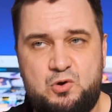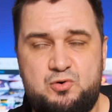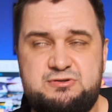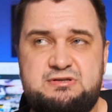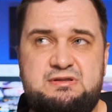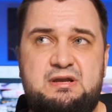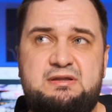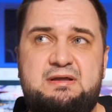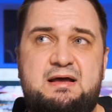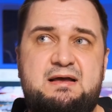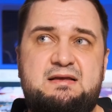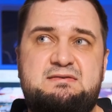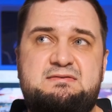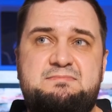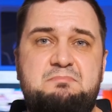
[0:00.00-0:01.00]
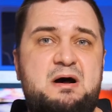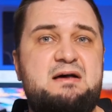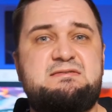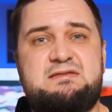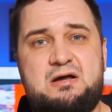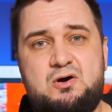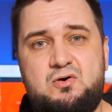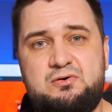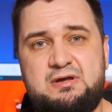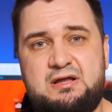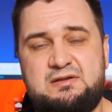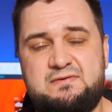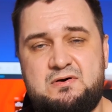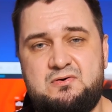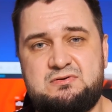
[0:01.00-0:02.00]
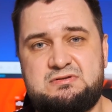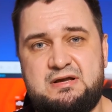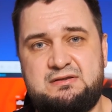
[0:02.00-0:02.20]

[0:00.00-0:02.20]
considered as must-own headphones